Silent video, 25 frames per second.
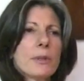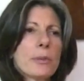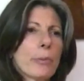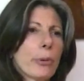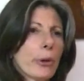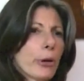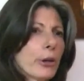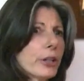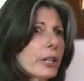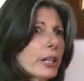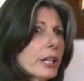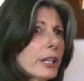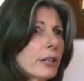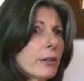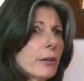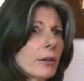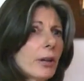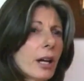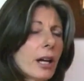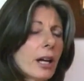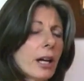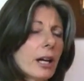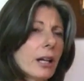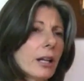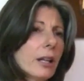burning
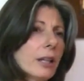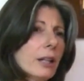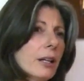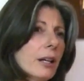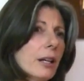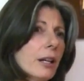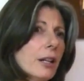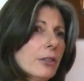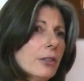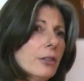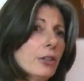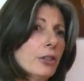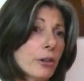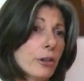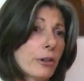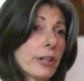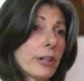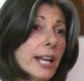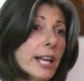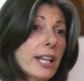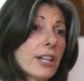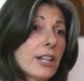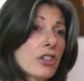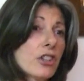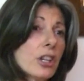
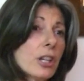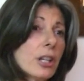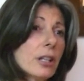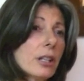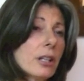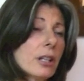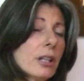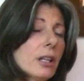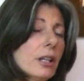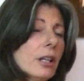urination,